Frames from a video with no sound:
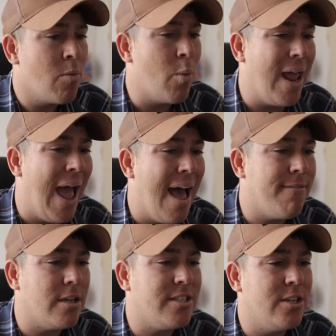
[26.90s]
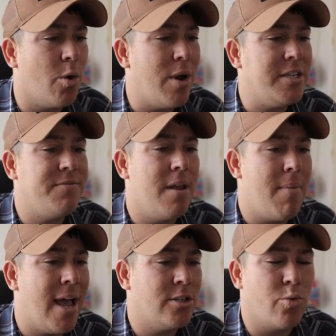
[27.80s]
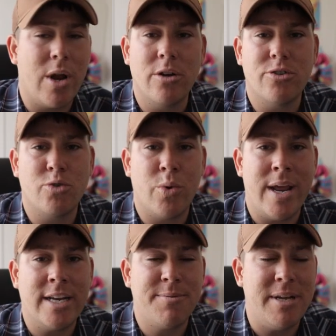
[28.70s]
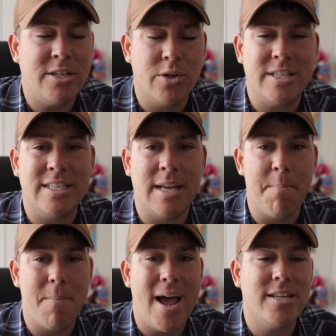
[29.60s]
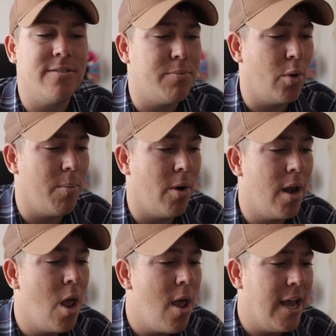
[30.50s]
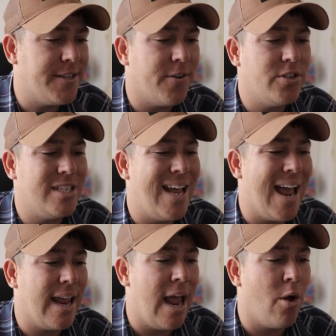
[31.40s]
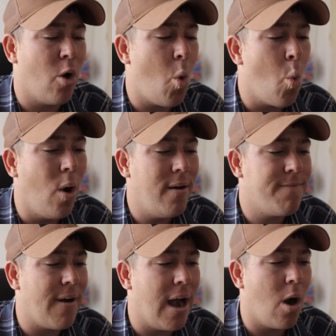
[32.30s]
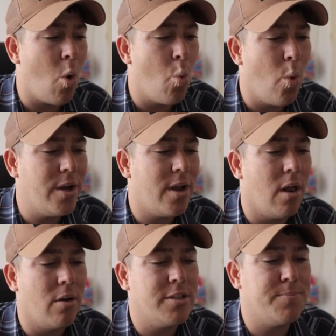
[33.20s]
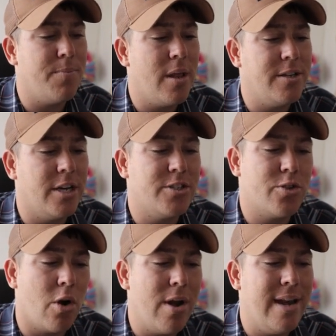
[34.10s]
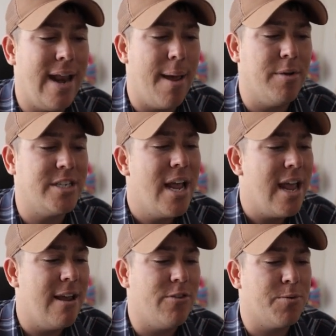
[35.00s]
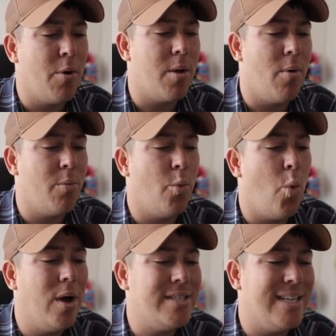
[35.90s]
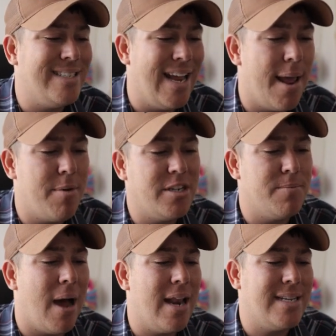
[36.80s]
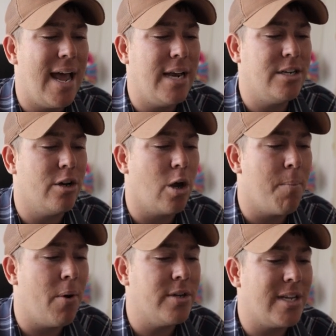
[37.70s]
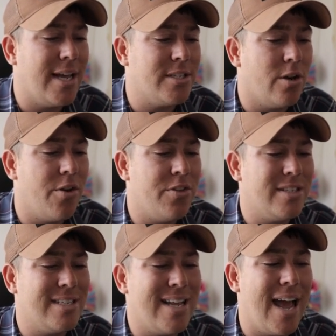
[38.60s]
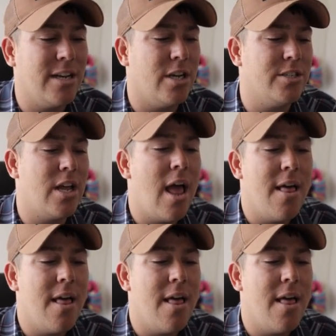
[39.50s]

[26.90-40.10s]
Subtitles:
We have a Cinderace VMAX 320 HP, so this is a massive Pokemon. Its first attack counter, 1 fire, 1 colorless, does 30 damage. If this Pokemon was damaged by an attack during your opponent's last turn, this attack does